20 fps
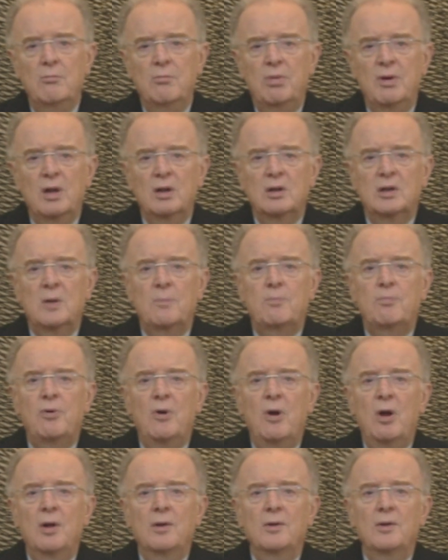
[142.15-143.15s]
built
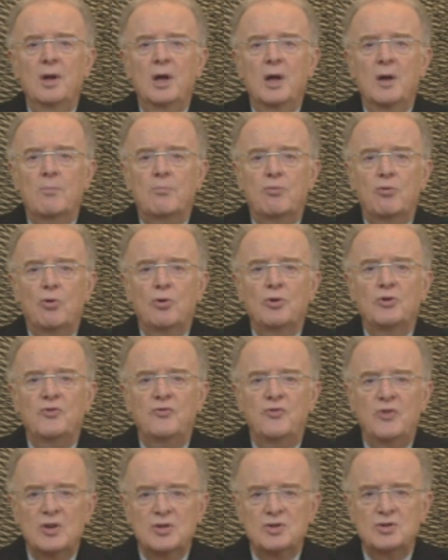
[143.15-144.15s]
upon a broad
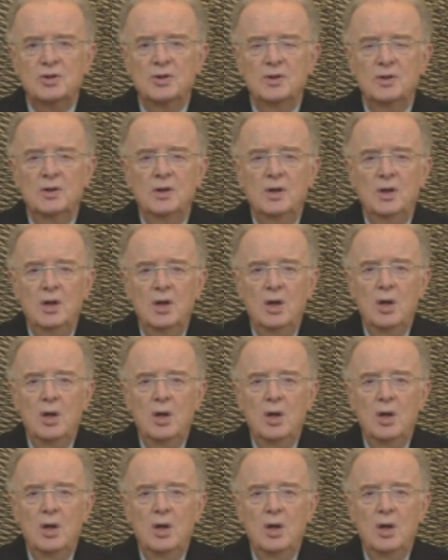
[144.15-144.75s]
vision